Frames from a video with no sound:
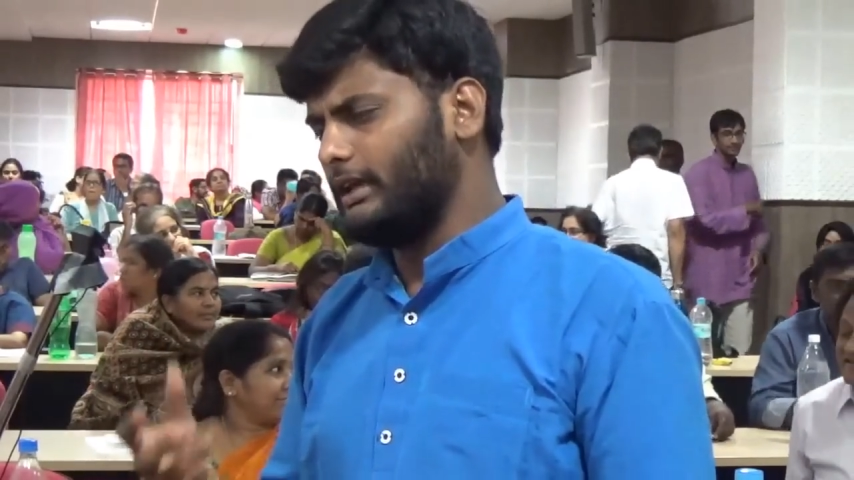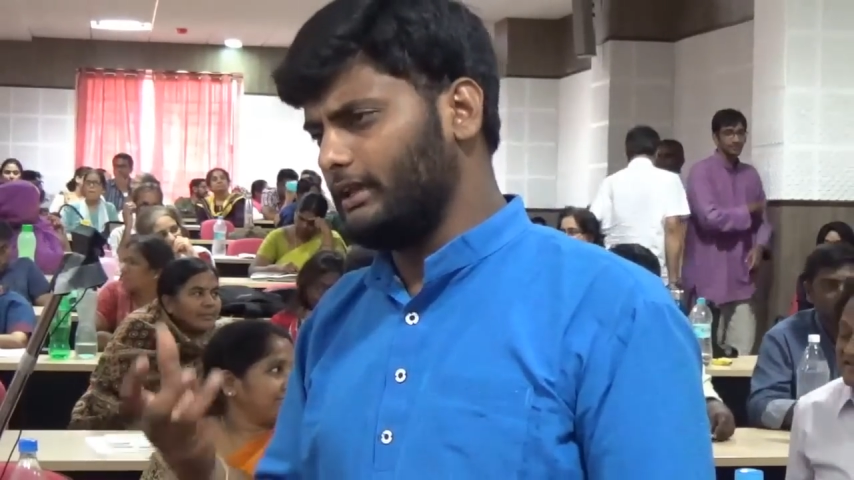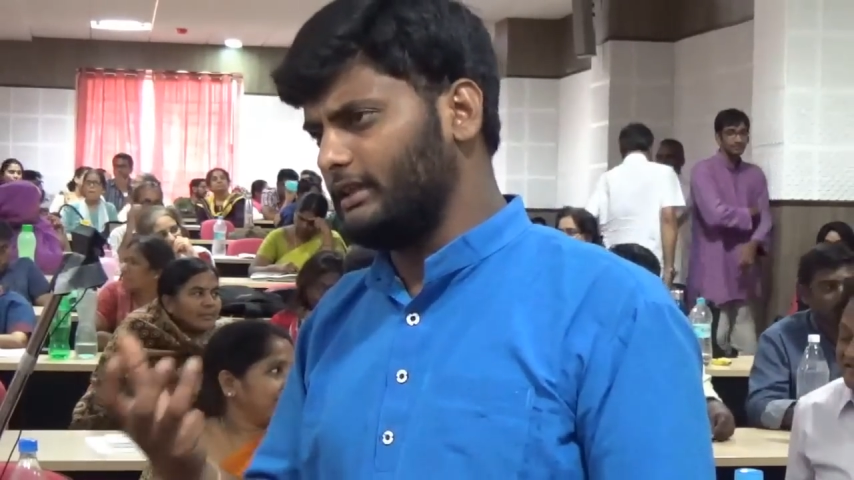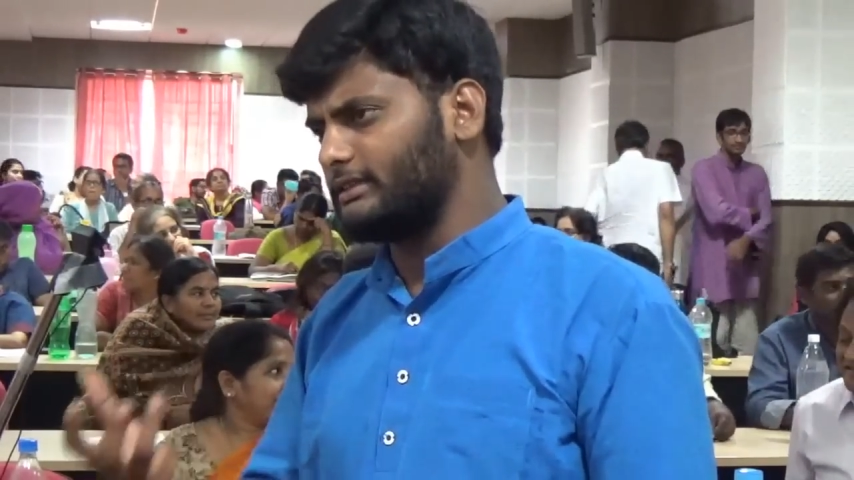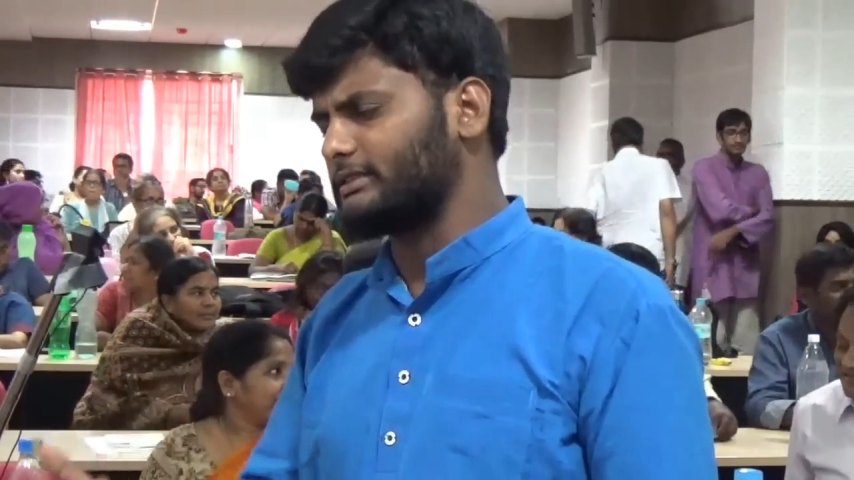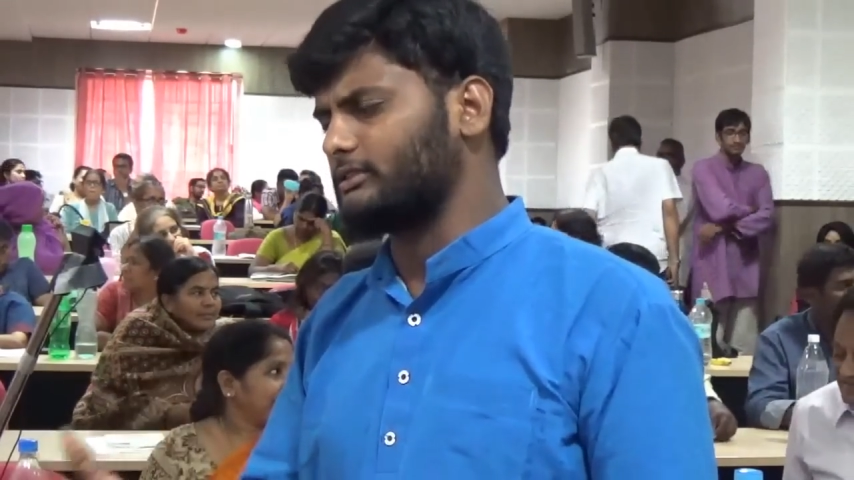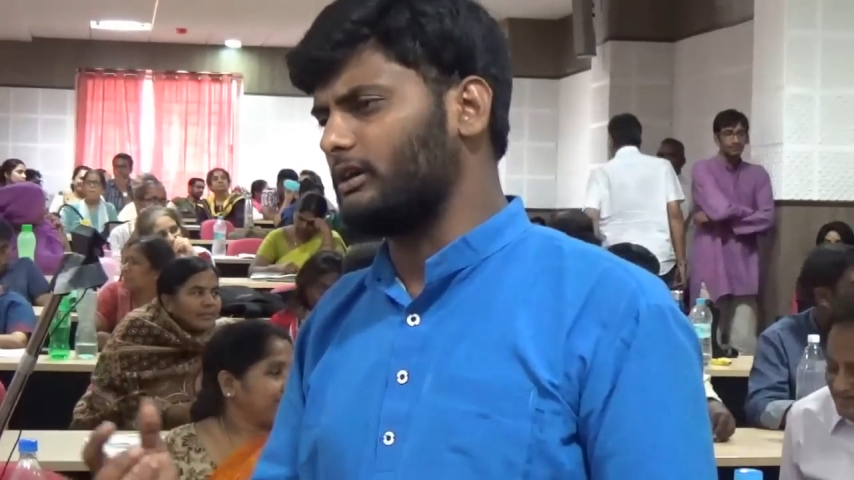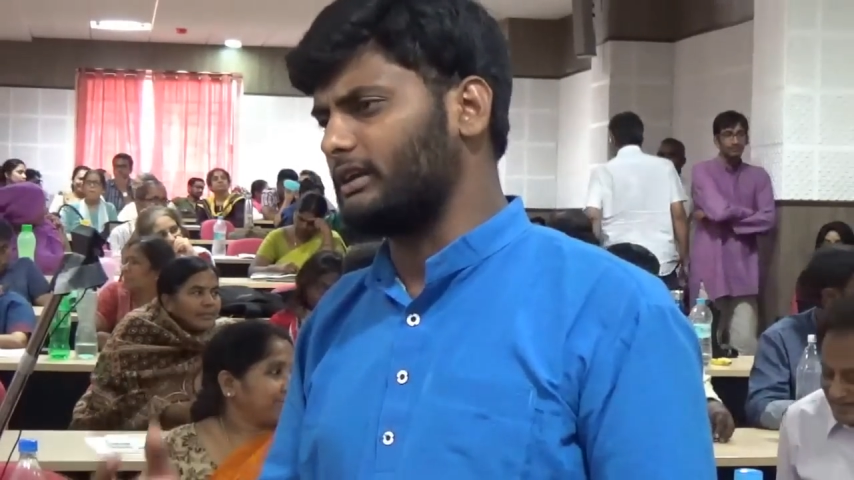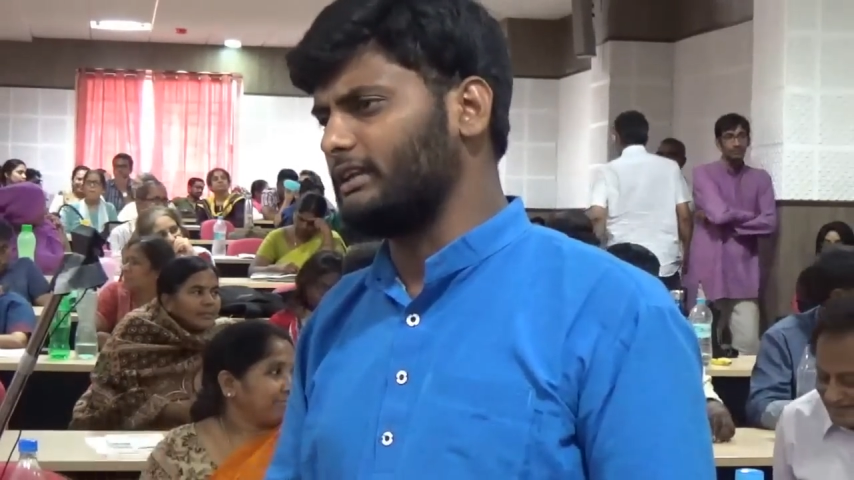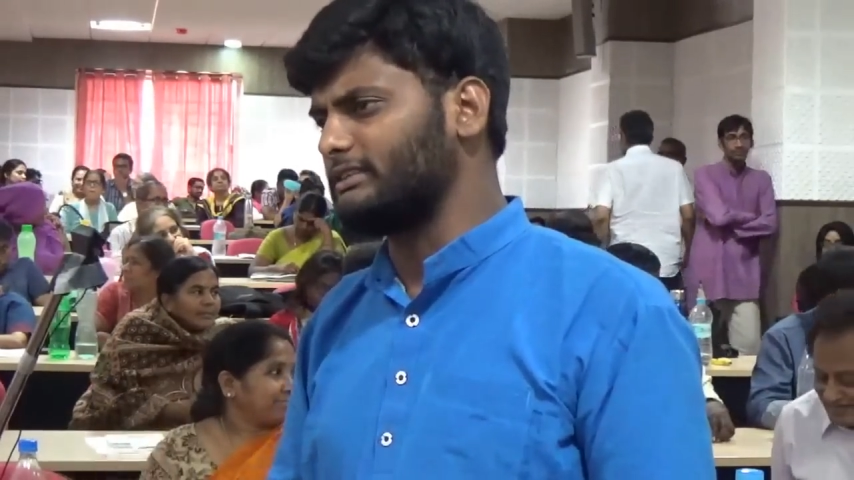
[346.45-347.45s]
in this
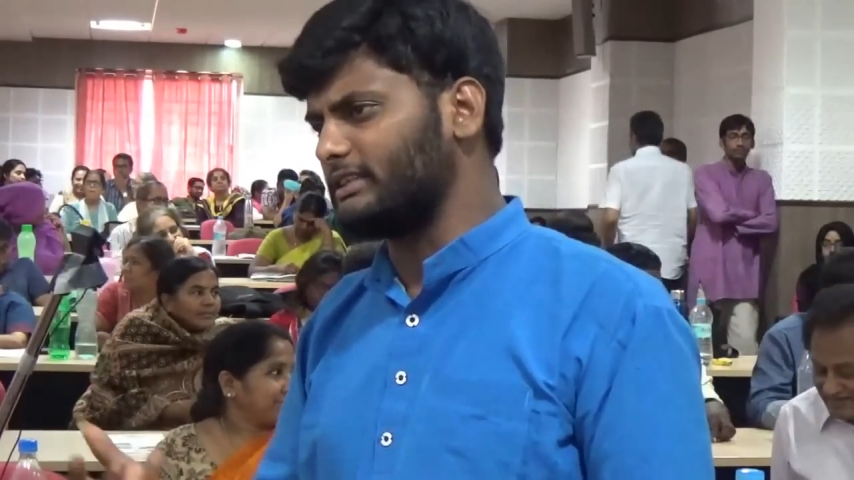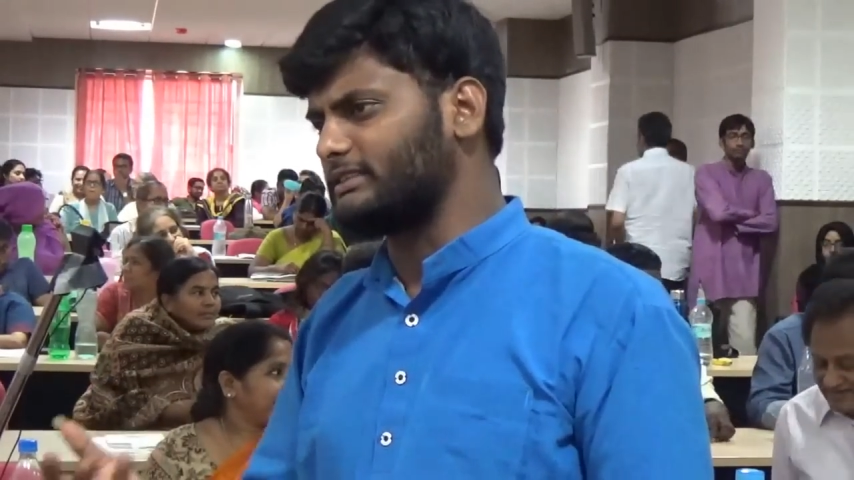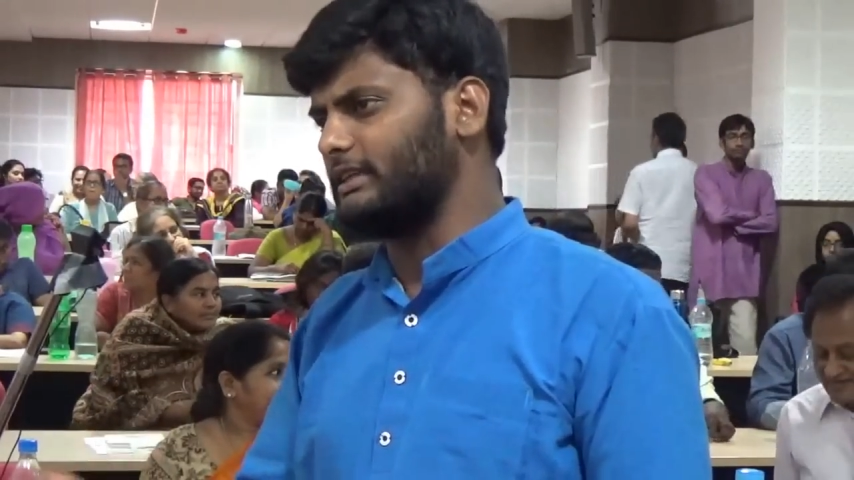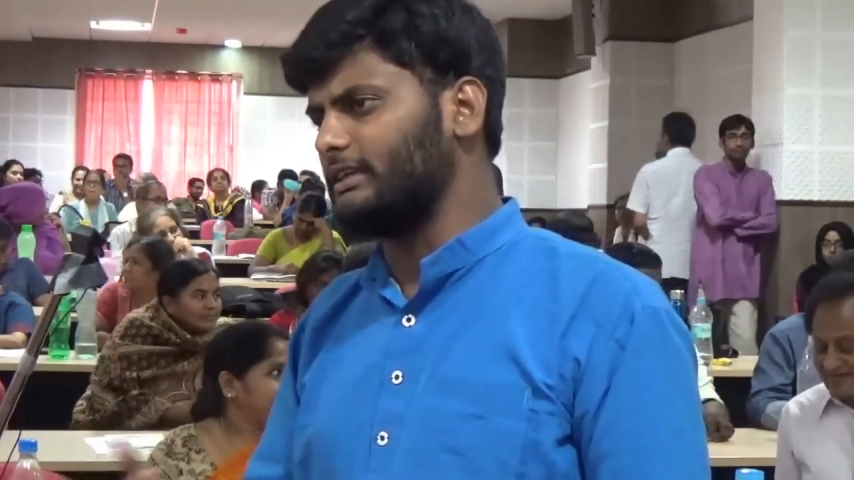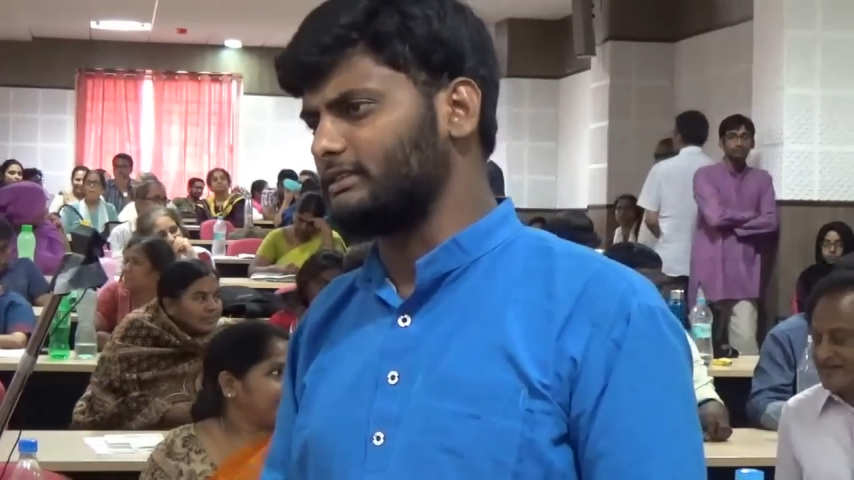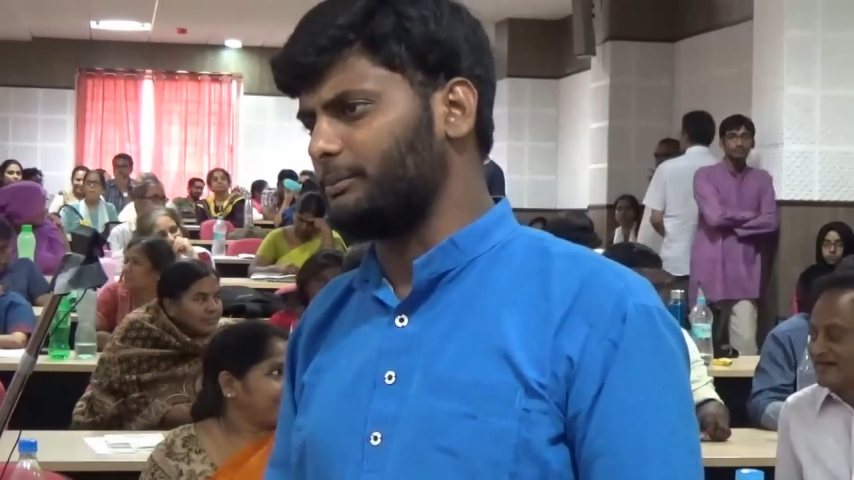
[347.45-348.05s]
context, it is